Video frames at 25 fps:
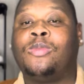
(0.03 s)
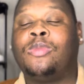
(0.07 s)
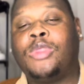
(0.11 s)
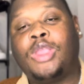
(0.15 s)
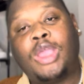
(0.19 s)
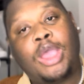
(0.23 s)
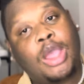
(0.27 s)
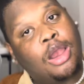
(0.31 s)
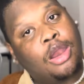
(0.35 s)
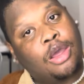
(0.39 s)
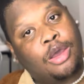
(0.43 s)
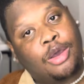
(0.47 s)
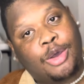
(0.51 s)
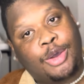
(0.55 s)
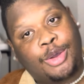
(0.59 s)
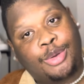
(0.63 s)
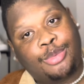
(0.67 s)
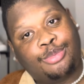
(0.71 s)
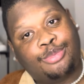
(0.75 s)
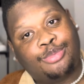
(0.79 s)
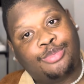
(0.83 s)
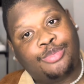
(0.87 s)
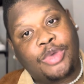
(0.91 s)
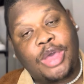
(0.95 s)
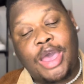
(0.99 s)
Hello,
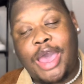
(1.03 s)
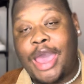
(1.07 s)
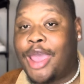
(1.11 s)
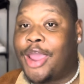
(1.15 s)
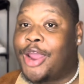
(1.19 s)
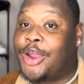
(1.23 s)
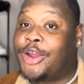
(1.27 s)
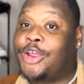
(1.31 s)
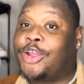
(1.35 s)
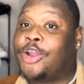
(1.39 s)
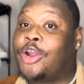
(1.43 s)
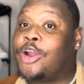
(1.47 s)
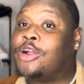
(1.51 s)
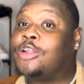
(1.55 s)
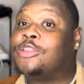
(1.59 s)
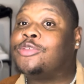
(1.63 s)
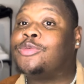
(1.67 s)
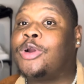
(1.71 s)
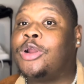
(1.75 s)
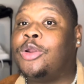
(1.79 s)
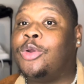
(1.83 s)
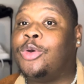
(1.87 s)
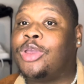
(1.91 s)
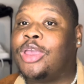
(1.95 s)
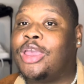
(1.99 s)
I heard you girls were
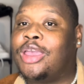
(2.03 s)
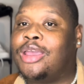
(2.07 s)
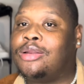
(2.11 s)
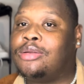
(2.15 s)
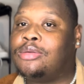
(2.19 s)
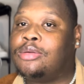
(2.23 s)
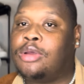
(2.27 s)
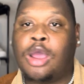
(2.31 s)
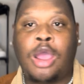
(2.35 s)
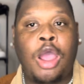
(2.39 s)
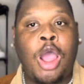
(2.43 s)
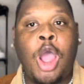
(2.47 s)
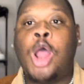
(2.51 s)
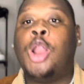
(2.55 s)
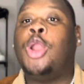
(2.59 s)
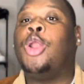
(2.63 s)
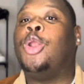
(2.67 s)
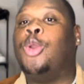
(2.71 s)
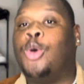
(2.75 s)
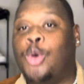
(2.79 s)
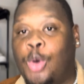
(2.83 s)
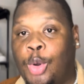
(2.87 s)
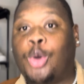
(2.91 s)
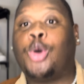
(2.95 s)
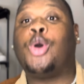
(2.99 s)
looking.
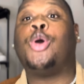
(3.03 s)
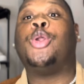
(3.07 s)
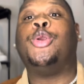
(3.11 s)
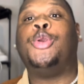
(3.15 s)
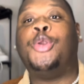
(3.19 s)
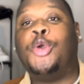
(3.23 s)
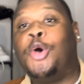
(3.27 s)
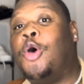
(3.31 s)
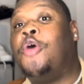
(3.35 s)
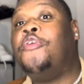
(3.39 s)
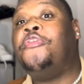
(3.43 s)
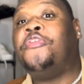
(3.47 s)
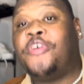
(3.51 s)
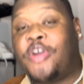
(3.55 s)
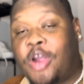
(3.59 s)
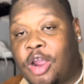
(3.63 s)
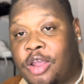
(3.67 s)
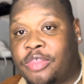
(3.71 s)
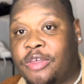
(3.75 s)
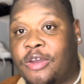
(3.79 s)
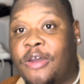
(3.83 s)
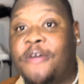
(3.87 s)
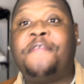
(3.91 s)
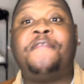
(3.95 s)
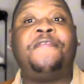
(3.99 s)
Look no
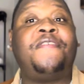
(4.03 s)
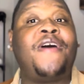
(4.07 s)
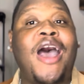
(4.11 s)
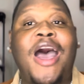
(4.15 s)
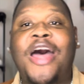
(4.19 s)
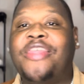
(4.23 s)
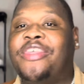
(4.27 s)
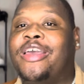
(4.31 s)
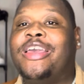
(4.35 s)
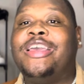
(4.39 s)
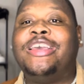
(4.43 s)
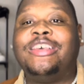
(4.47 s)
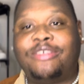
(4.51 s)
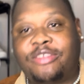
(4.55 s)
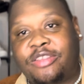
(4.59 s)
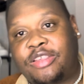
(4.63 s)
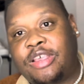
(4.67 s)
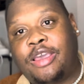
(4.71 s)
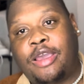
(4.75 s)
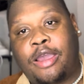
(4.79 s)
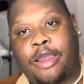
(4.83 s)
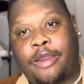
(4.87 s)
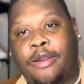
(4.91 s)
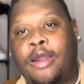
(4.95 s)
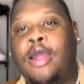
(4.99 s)
further, Father is
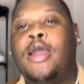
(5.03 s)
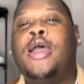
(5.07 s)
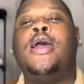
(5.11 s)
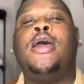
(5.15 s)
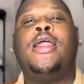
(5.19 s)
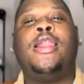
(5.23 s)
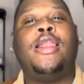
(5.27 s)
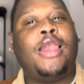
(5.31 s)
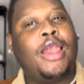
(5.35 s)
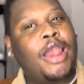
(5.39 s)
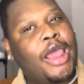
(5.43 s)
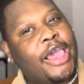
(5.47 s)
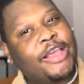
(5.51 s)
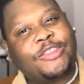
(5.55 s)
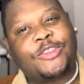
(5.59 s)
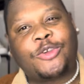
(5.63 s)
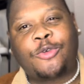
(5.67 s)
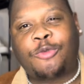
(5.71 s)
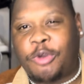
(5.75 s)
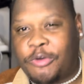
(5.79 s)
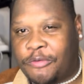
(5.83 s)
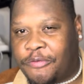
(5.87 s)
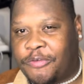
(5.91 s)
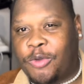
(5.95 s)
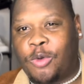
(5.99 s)
here. Let's
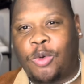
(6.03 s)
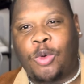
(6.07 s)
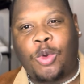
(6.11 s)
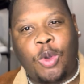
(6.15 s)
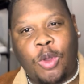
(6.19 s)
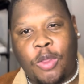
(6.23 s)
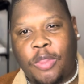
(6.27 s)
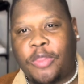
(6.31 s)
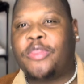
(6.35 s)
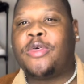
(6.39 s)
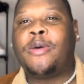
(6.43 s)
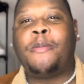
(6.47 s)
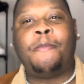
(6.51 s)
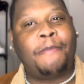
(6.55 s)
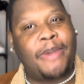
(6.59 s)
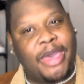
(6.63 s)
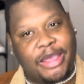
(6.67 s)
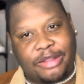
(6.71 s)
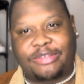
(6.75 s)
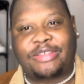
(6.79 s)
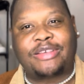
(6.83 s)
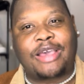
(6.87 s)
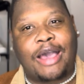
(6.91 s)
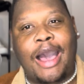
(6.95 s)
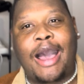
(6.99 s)
review the Met
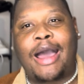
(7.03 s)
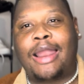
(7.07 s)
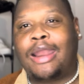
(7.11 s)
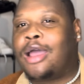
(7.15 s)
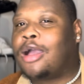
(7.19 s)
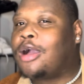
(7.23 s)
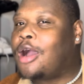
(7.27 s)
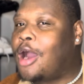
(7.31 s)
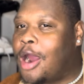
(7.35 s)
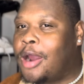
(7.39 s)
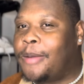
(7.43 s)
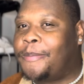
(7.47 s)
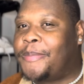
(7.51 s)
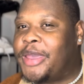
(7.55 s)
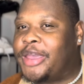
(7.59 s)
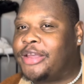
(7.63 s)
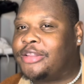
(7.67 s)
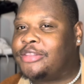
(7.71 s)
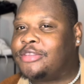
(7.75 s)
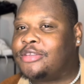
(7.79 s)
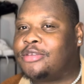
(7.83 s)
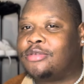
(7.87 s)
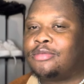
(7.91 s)
Gala carpet.